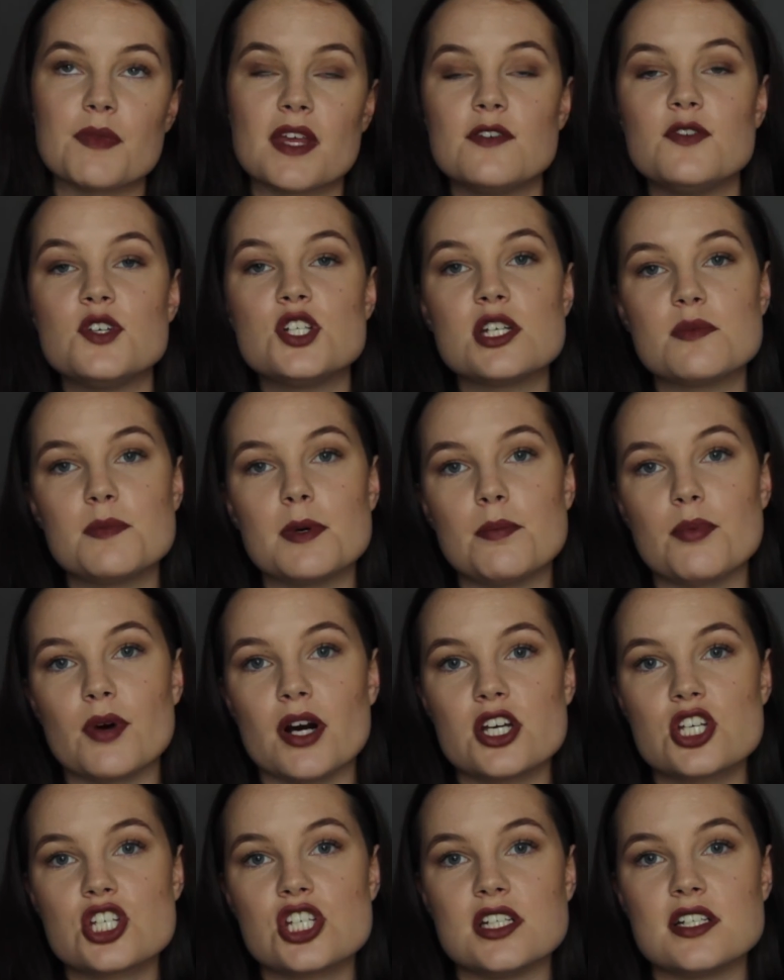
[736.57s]
if you dip a
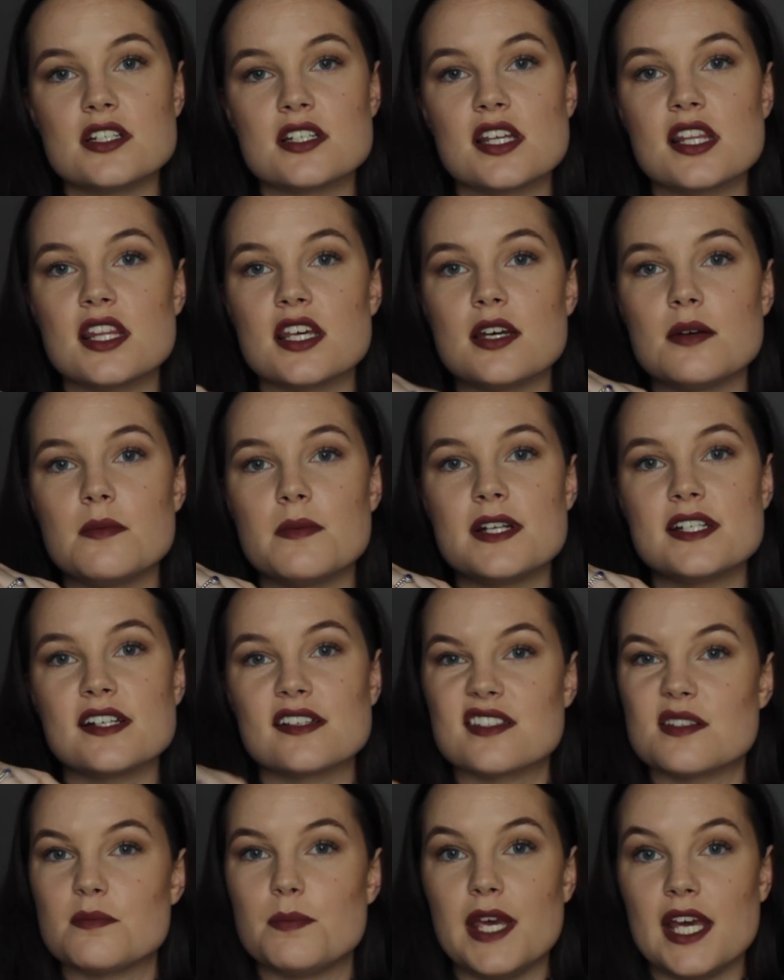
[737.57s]
brush into them, it
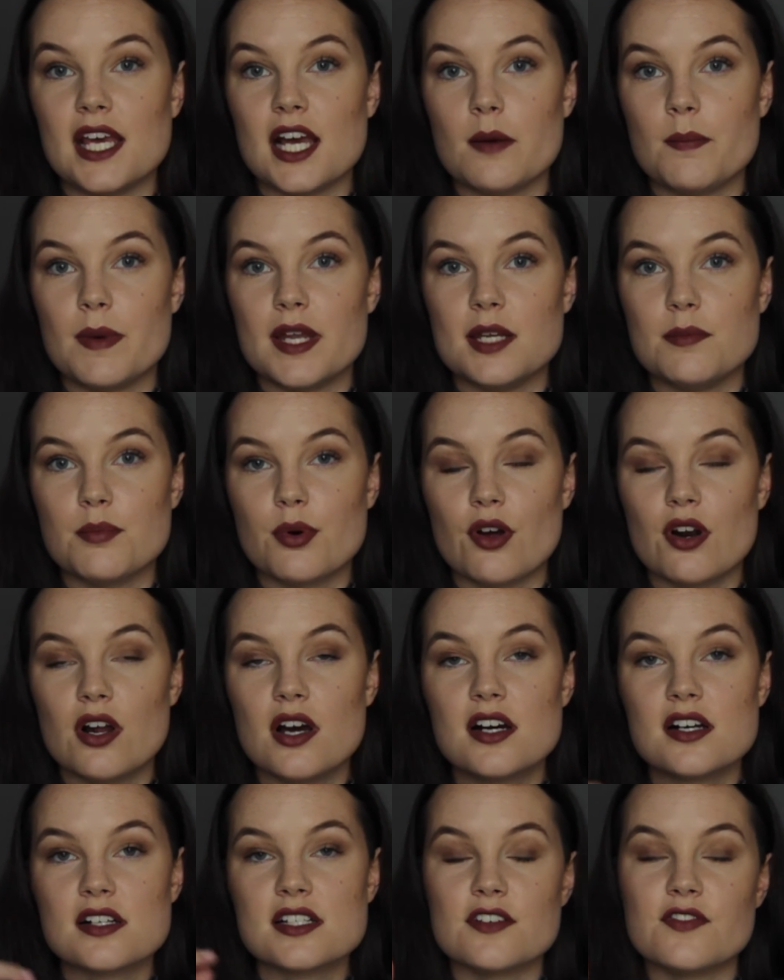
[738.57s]
doesn't pick up any
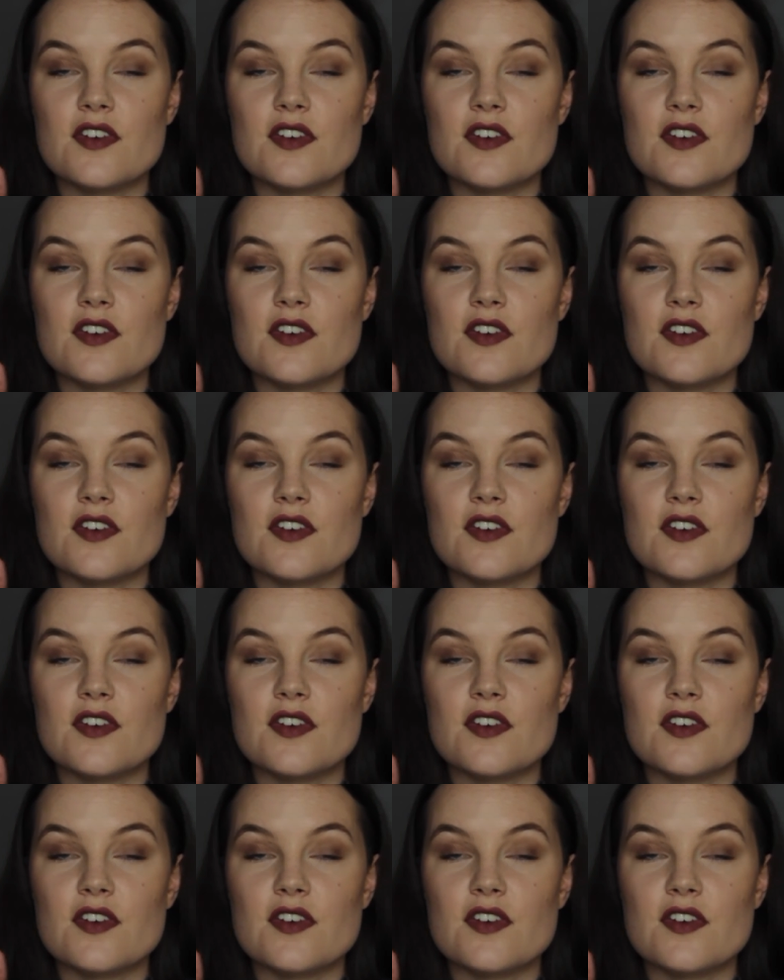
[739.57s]
product.